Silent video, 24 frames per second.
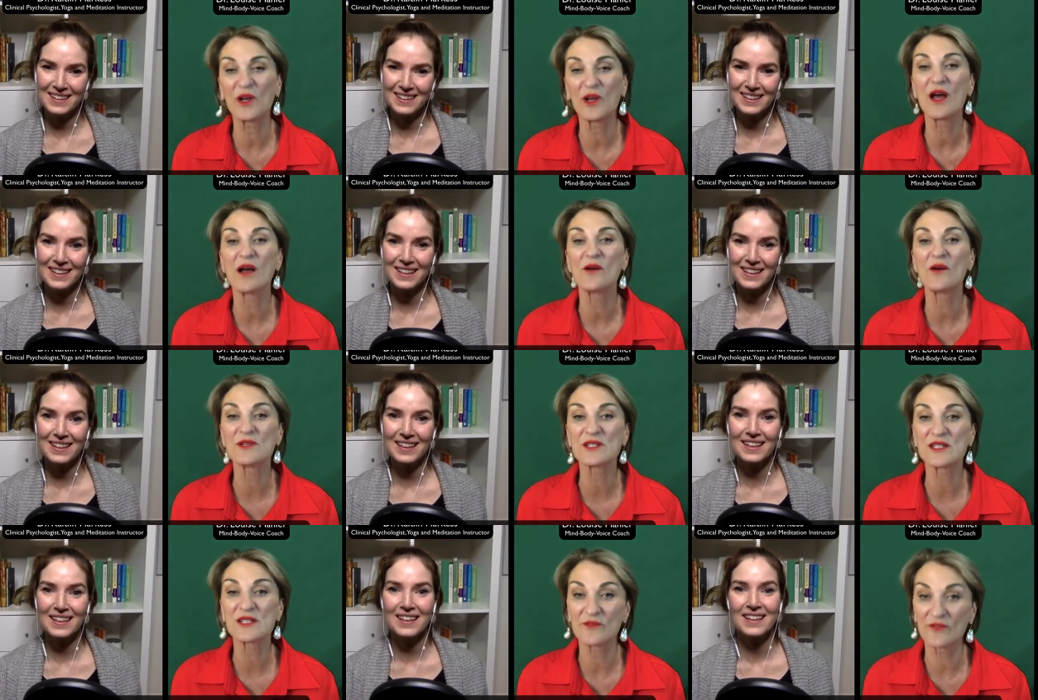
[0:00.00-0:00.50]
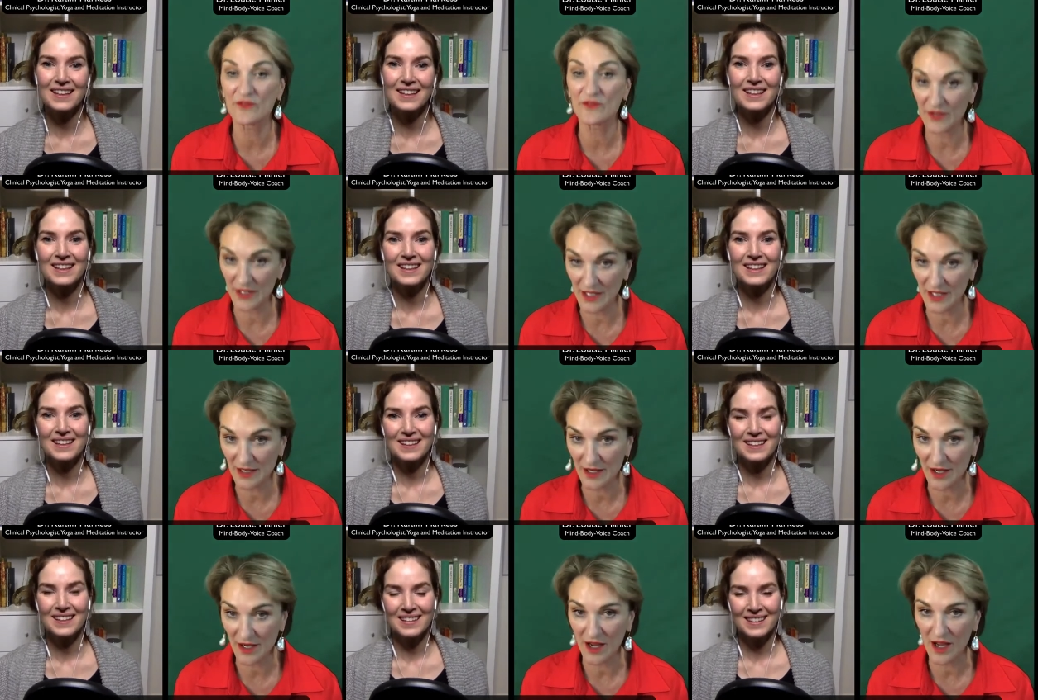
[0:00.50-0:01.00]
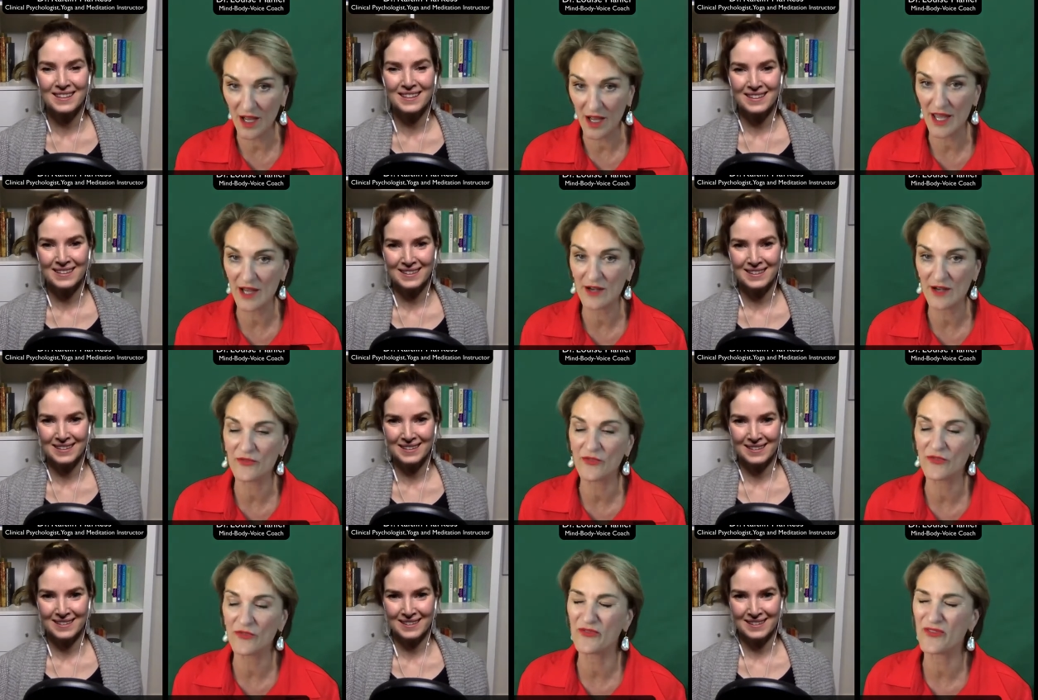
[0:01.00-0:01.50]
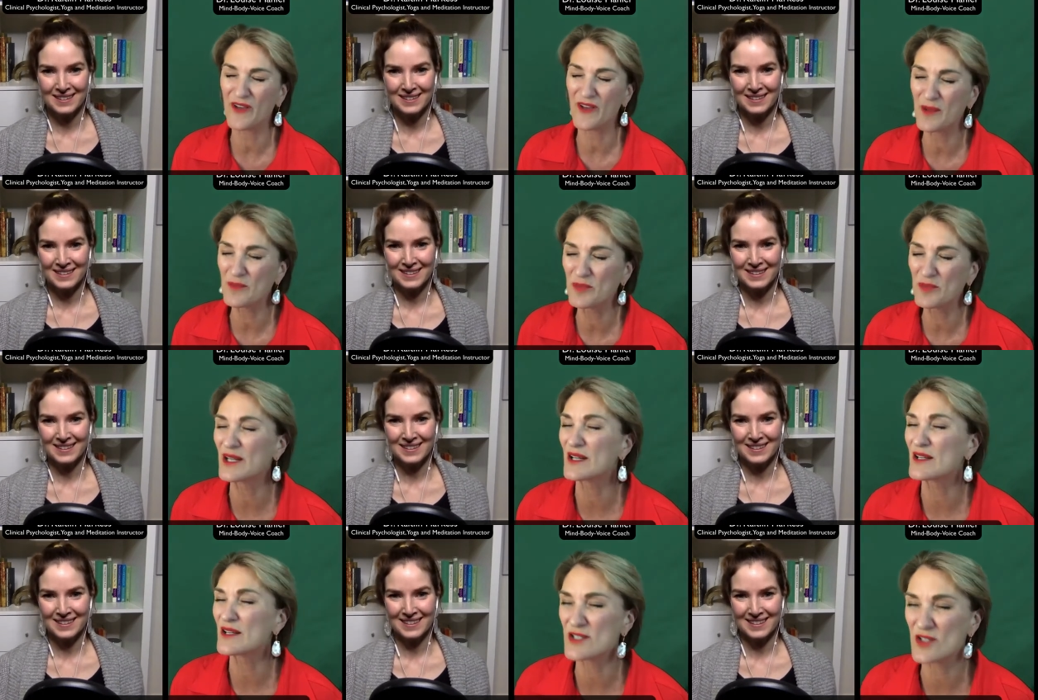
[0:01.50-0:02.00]
Speaker 1: I was in Vienna, I had a
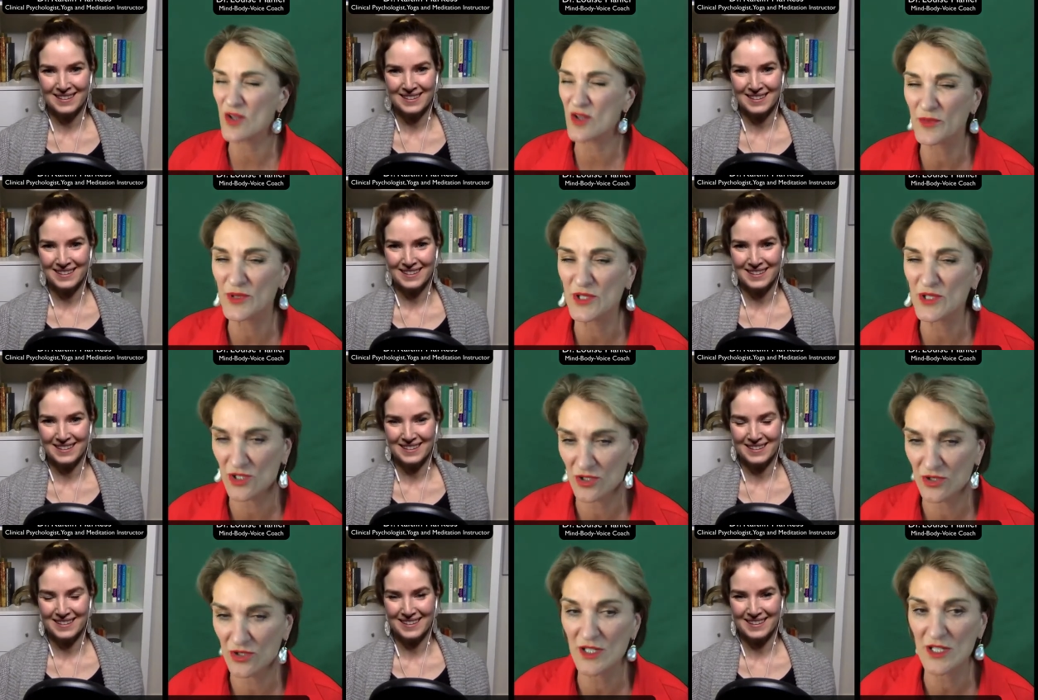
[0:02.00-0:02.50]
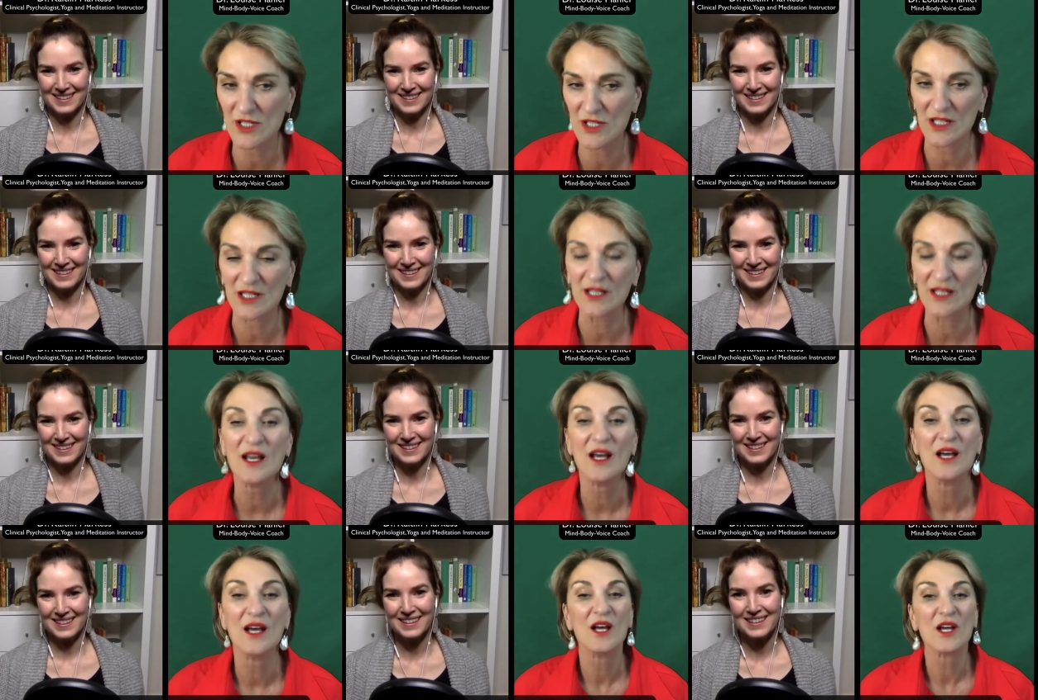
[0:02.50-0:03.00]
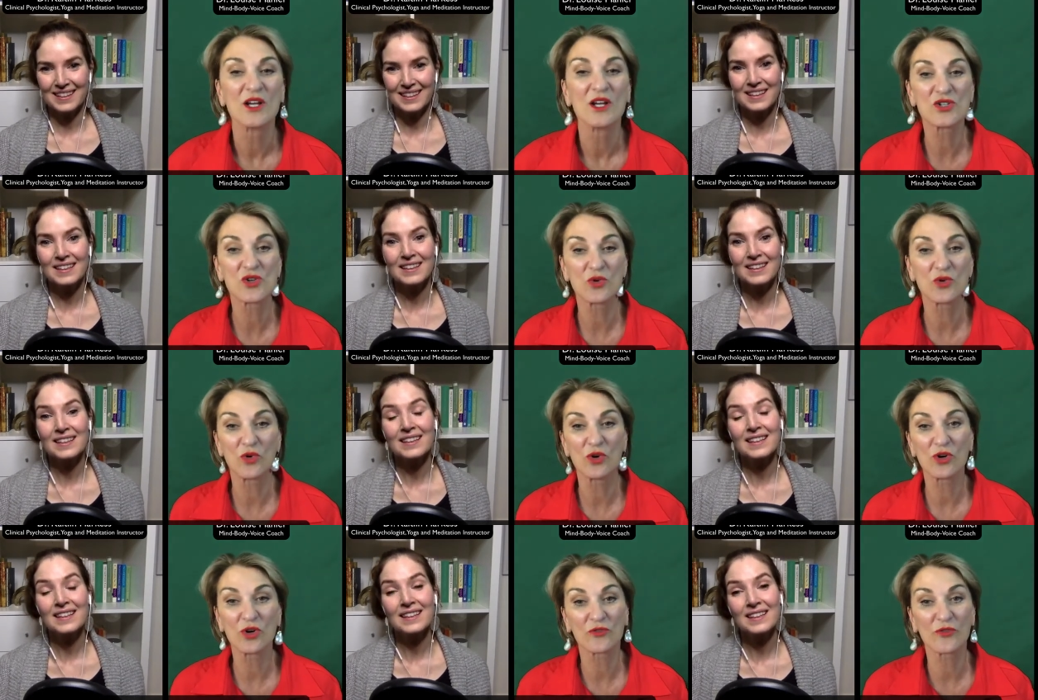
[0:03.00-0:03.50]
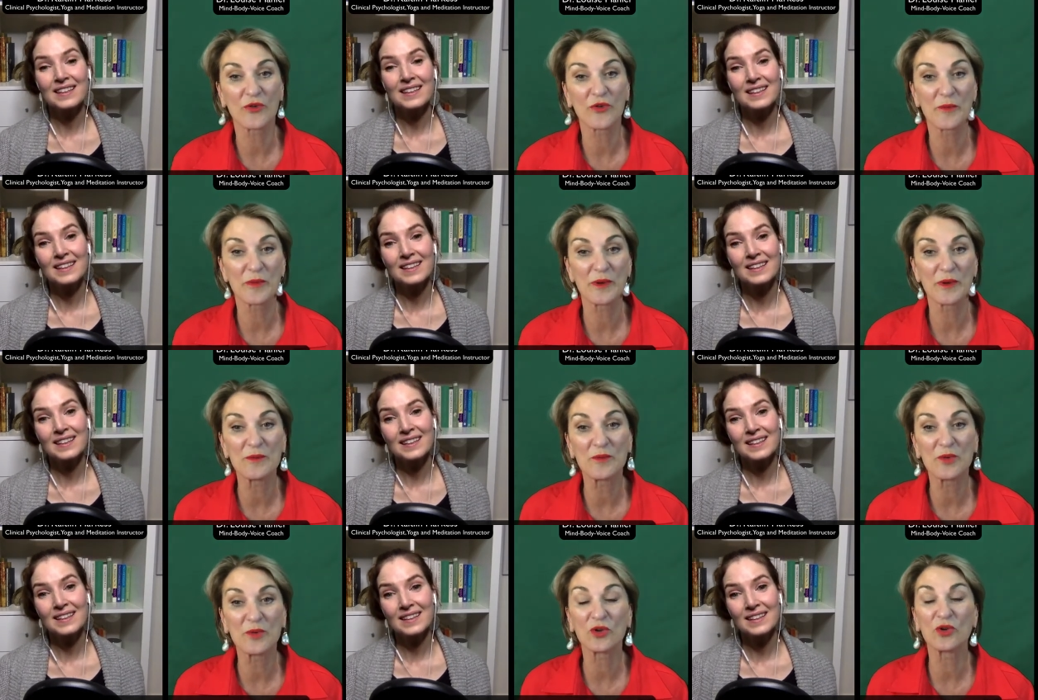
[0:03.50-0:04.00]
fabulous opportunity to work for
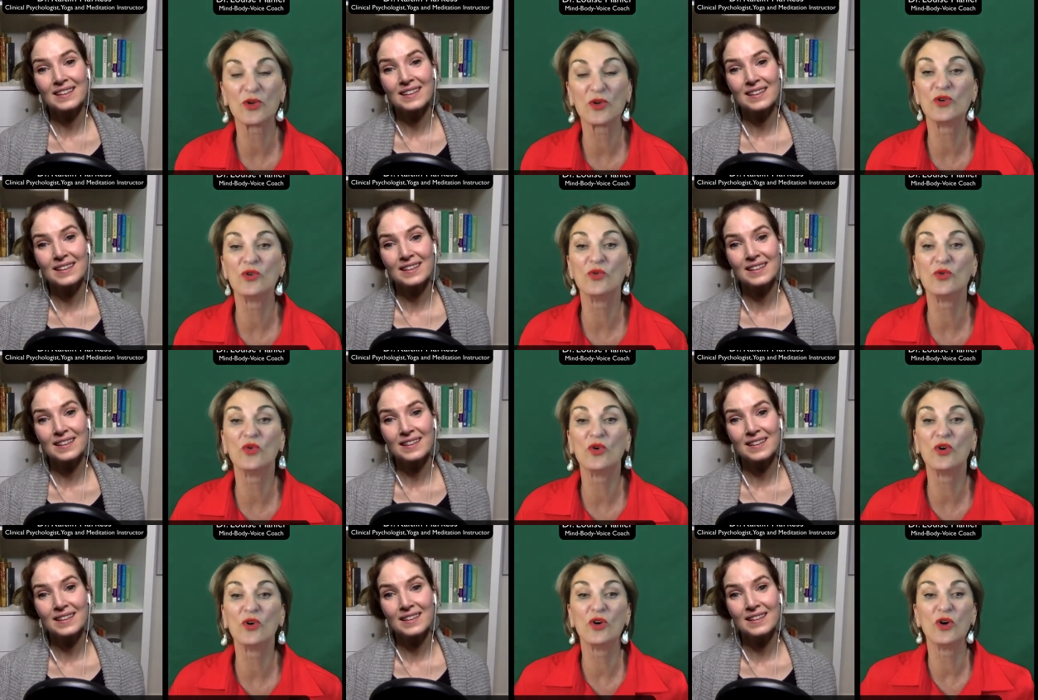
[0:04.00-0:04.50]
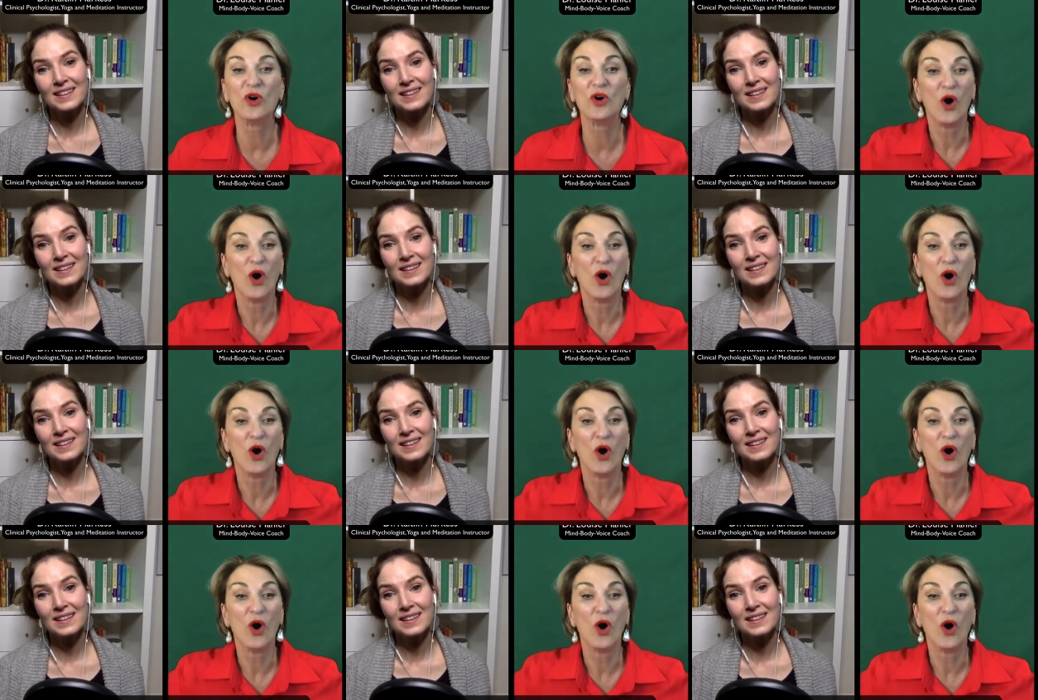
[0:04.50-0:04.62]
people who were